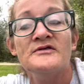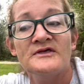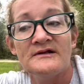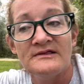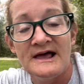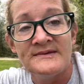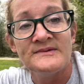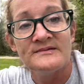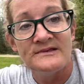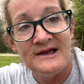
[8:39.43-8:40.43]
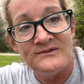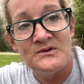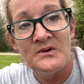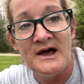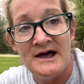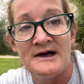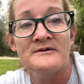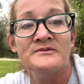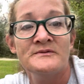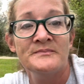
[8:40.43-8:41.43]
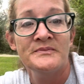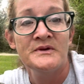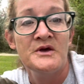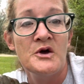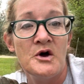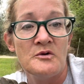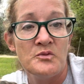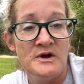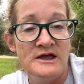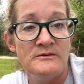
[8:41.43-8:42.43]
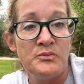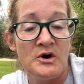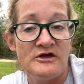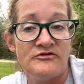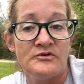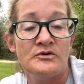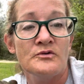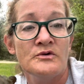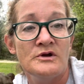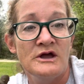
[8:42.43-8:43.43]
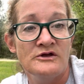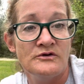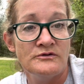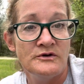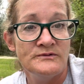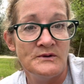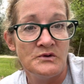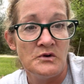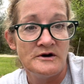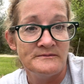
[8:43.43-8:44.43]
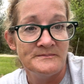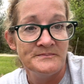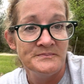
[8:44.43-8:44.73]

the less and less you'll have of weed breakthrough in your no-till garden.